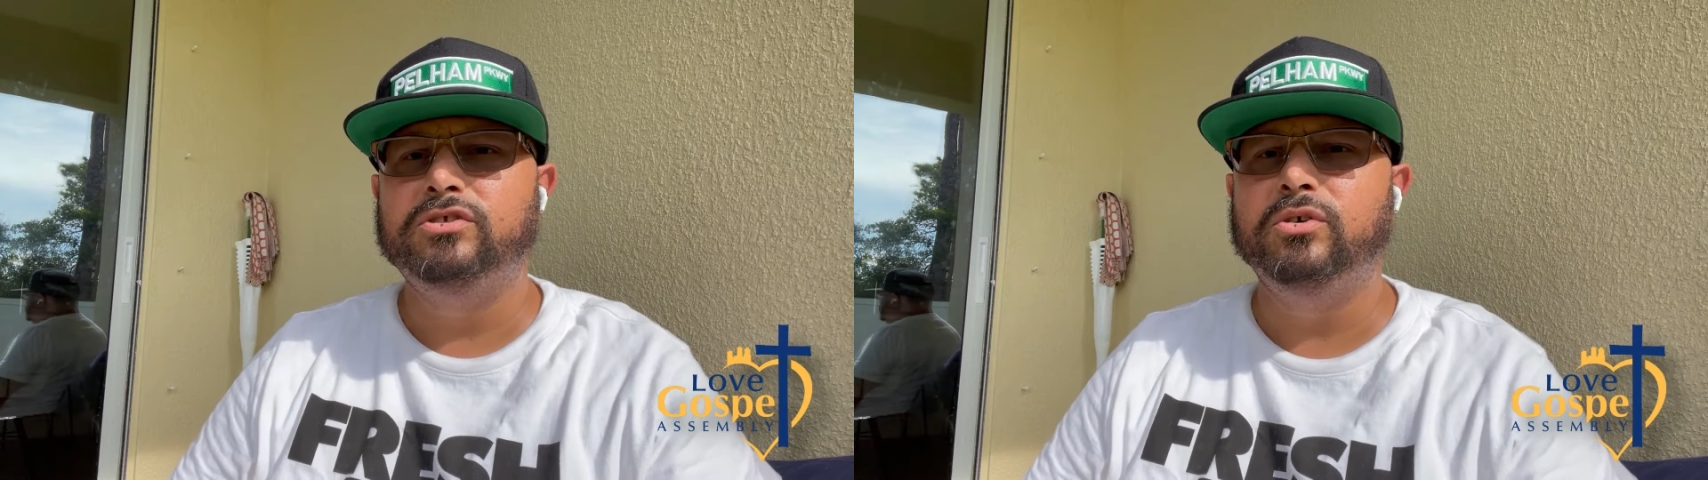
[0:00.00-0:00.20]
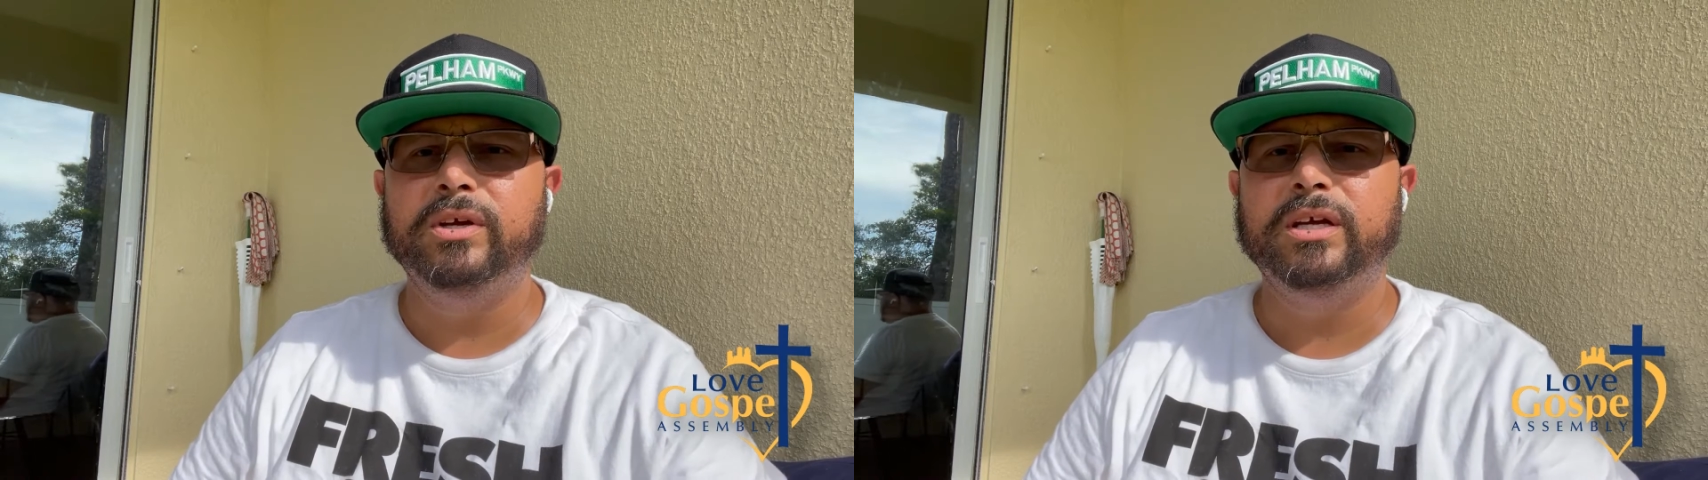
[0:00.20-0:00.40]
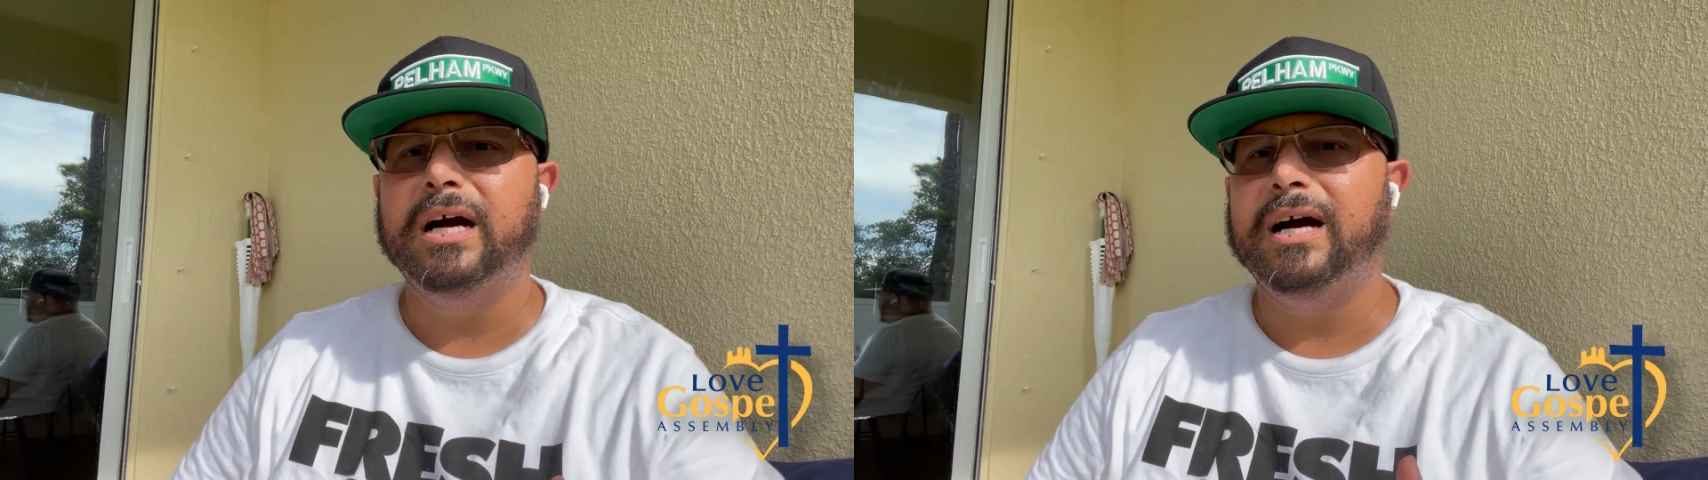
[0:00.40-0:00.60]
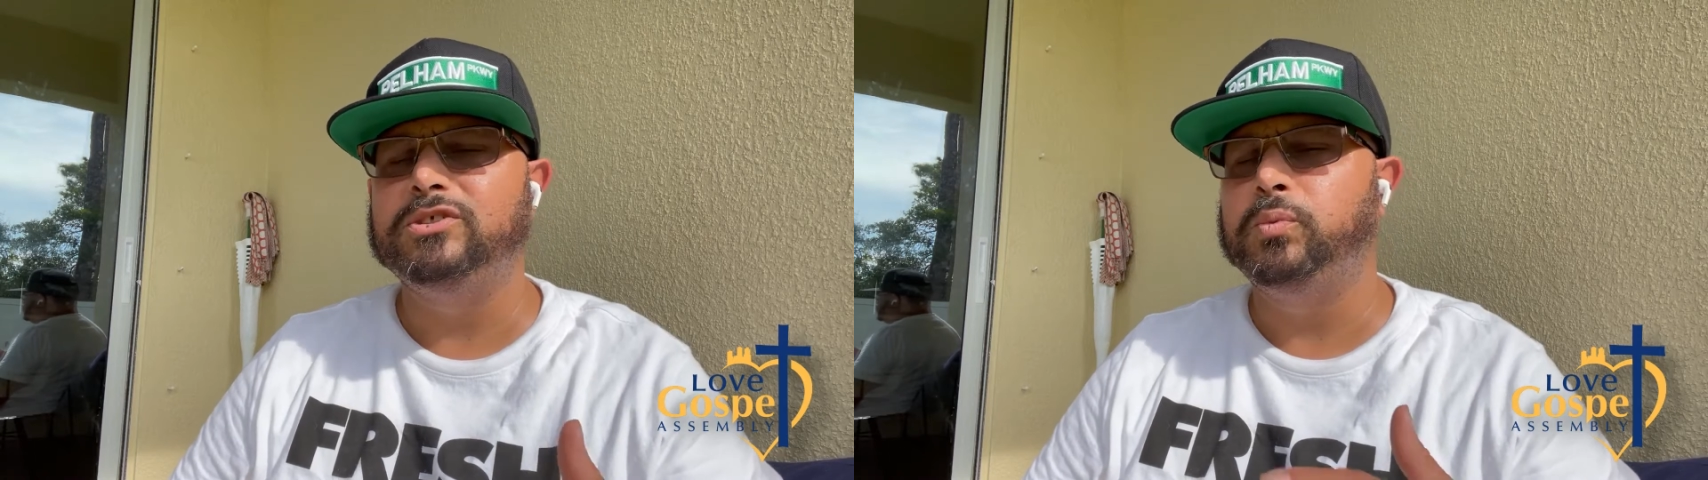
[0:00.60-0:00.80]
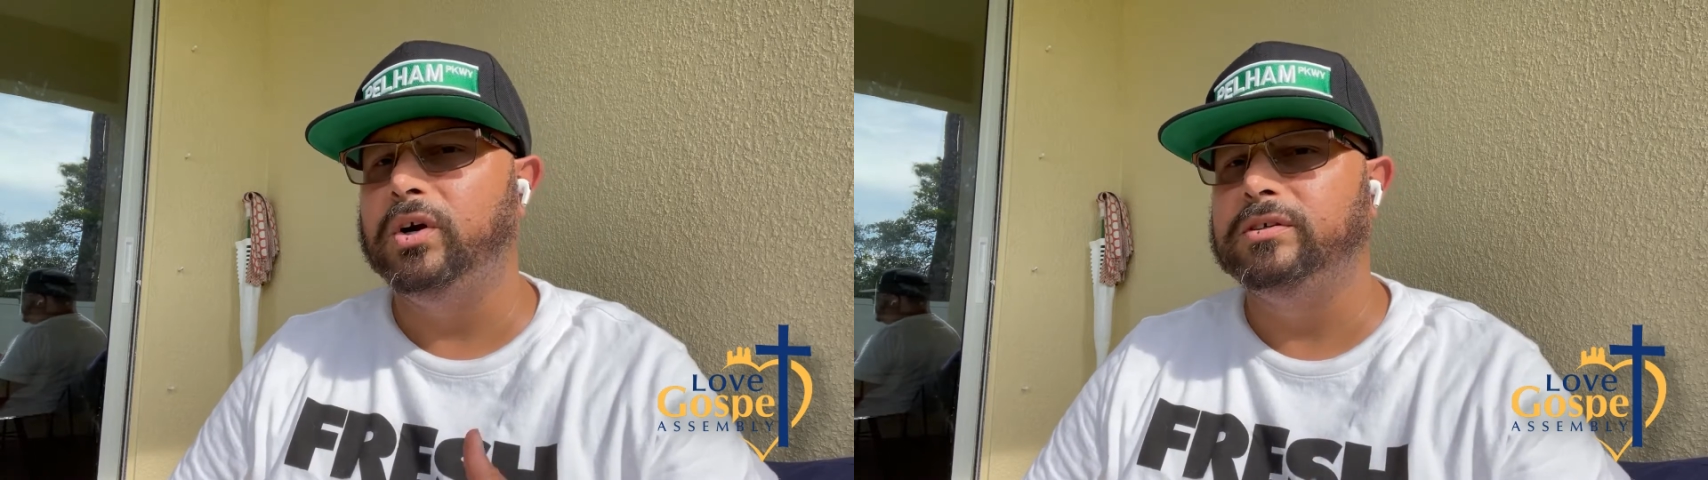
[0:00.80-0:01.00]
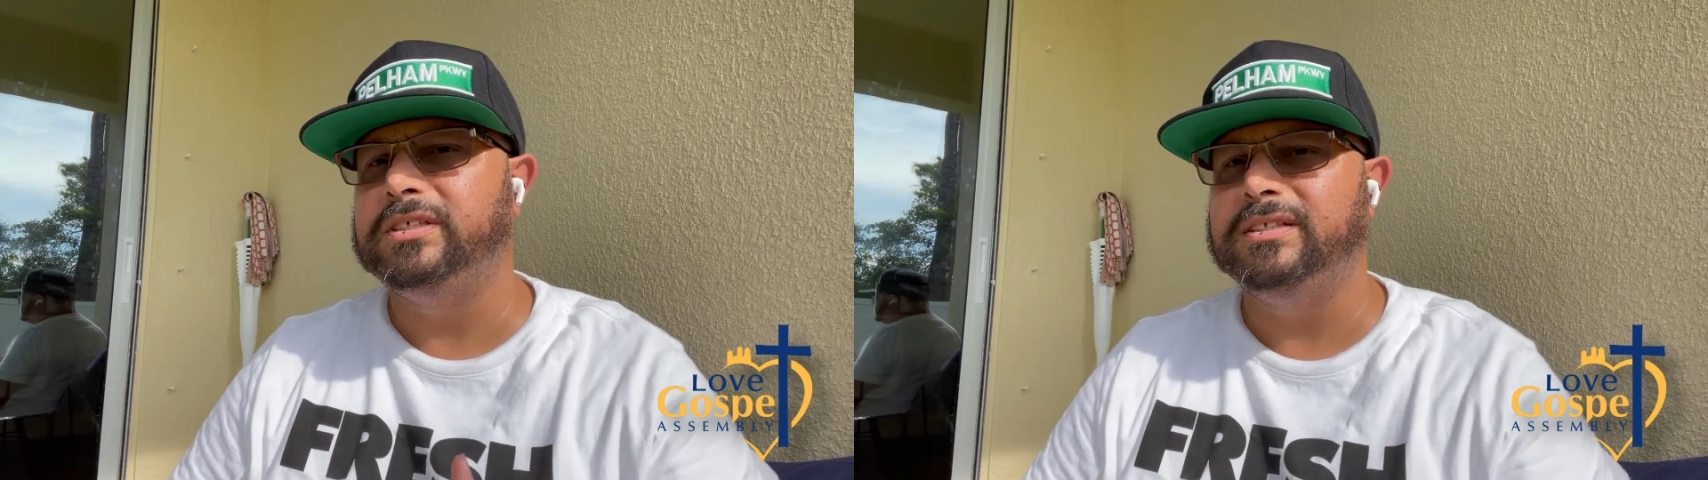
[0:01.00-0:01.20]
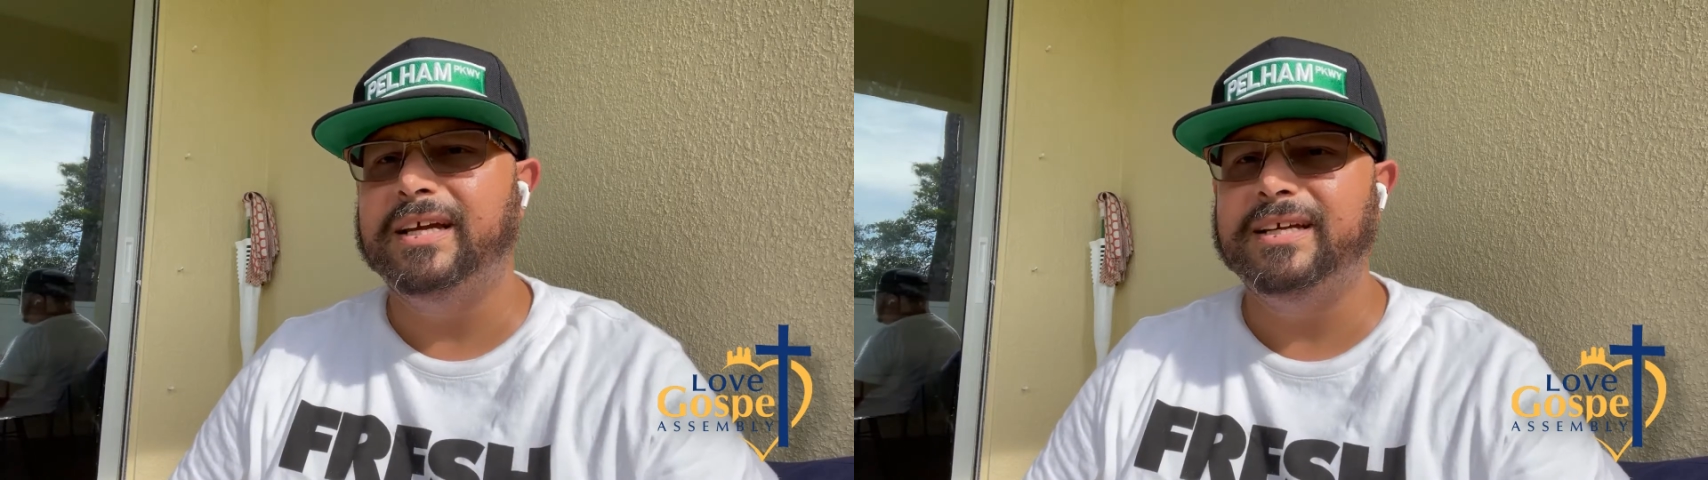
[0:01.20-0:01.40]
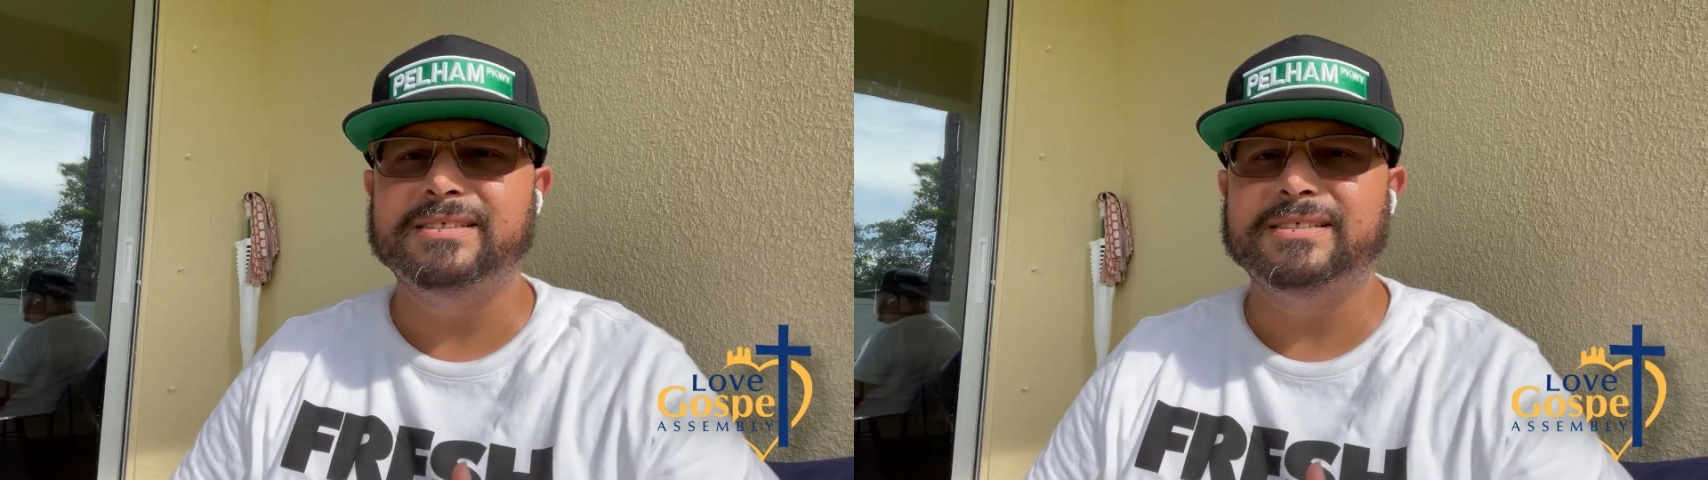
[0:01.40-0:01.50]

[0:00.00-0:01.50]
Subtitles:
Doing God's work today